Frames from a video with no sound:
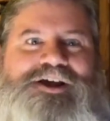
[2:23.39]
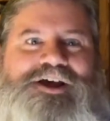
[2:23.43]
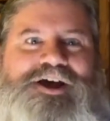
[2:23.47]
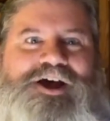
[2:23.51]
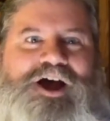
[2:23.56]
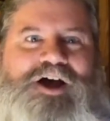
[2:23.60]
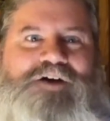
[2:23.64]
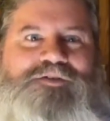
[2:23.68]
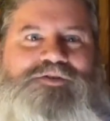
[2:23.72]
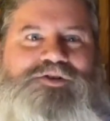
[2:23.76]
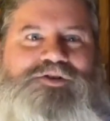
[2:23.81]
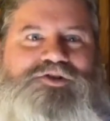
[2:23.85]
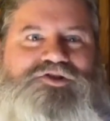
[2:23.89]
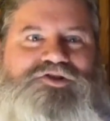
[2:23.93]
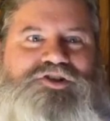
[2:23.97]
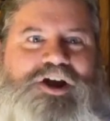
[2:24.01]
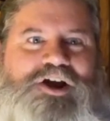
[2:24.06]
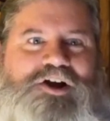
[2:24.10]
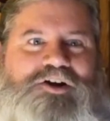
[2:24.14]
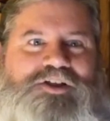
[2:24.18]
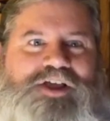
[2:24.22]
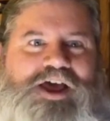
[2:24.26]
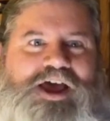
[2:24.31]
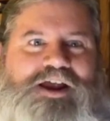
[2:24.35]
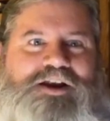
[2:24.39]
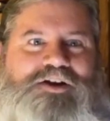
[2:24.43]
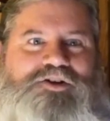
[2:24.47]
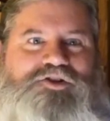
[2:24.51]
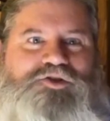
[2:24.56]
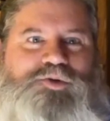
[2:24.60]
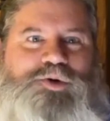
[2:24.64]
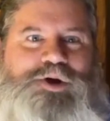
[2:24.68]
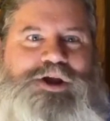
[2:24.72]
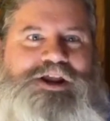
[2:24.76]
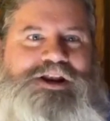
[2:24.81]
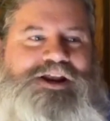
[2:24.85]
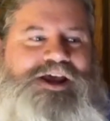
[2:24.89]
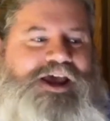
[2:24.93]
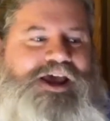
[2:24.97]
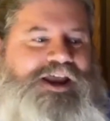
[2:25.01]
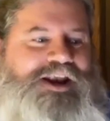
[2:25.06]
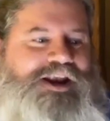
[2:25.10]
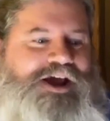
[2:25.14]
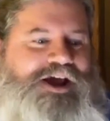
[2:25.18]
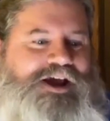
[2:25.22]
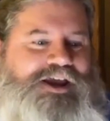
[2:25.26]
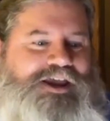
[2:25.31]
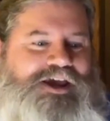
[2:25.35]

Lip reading: If you share that tweet and